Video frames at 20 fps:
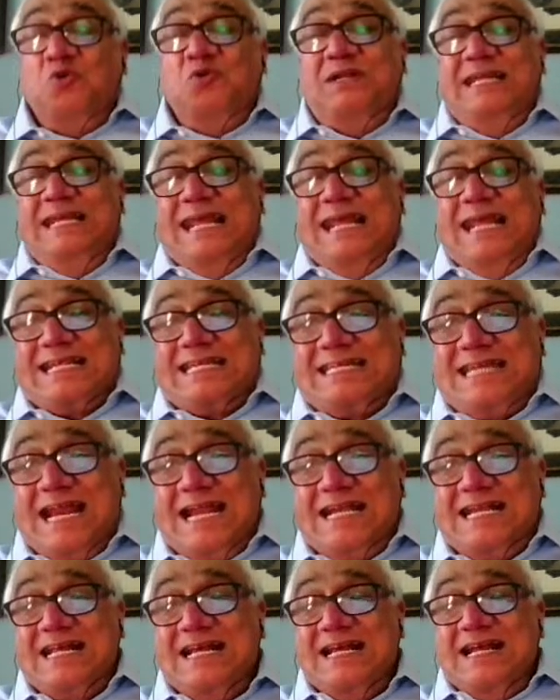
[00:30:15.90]
to the
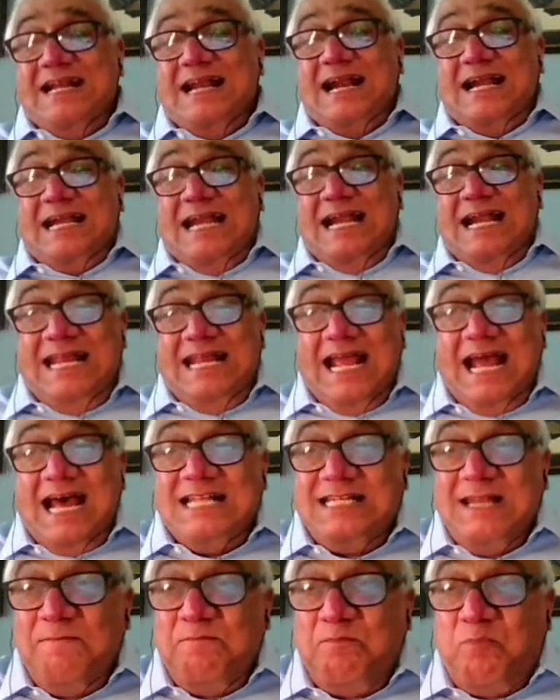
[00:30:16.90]
extent that
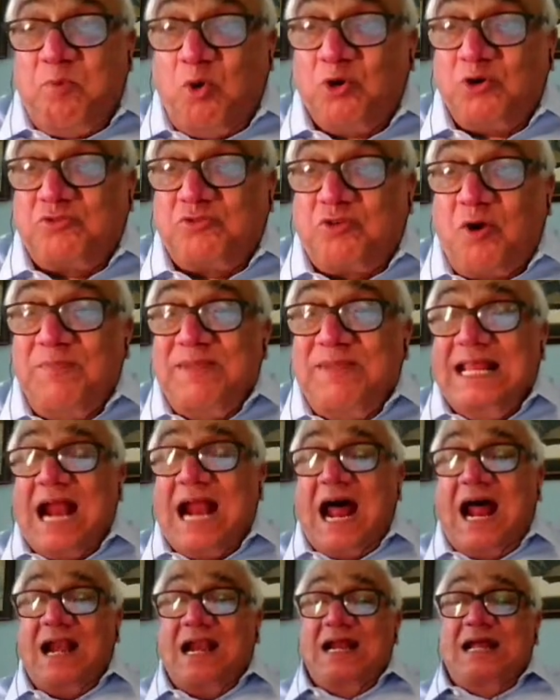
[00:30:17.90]
India's import from
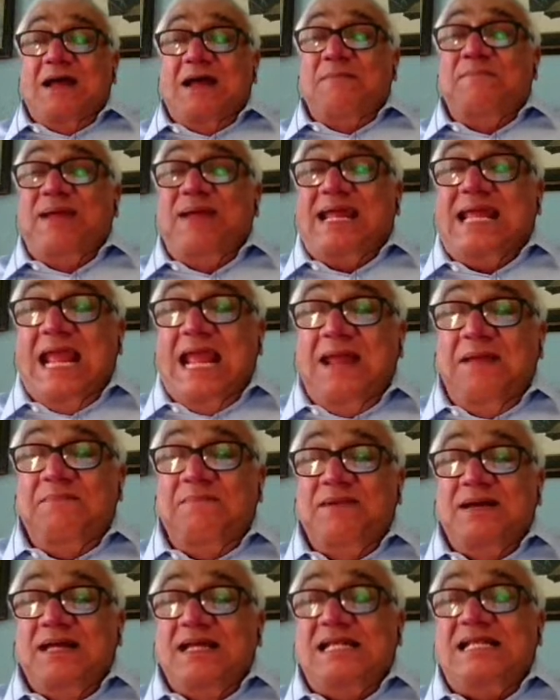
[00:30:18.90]
Iran
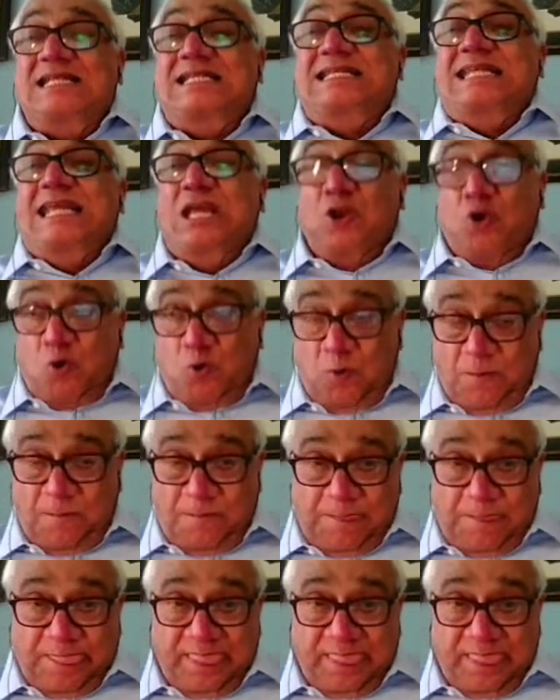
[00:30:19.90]
became zero.